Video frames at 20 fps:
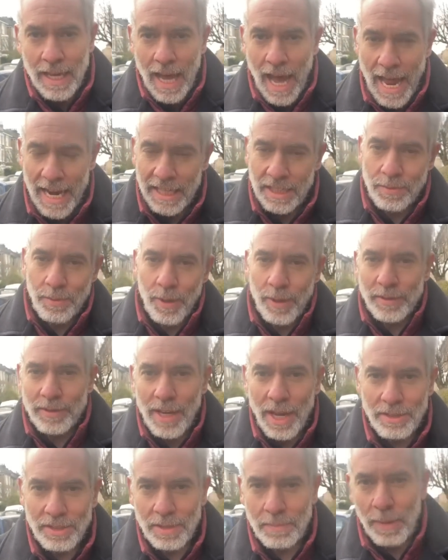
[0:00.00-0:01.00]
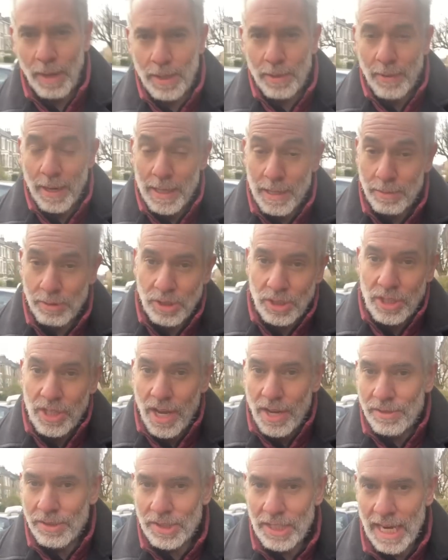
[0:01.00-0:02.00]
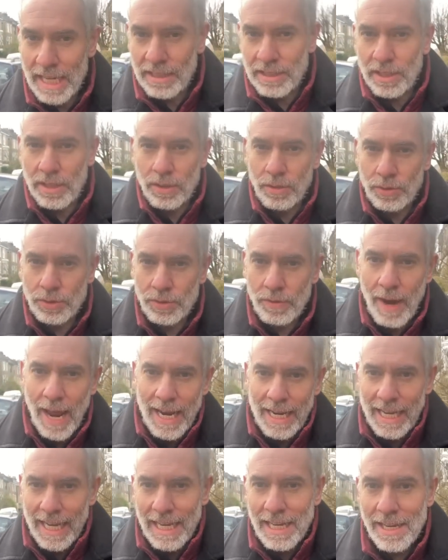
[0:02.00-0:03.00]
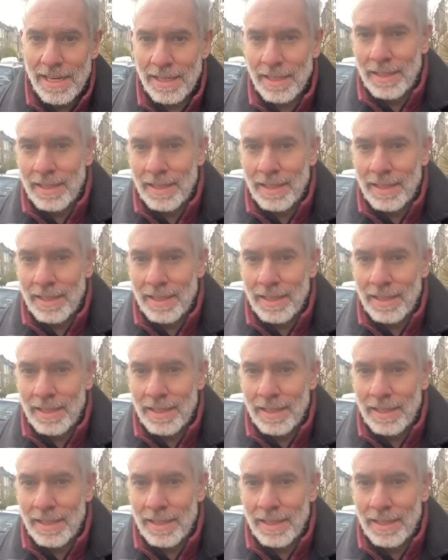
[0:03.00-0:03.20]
And it's worth noting, by the way, there was no Santa Claus rally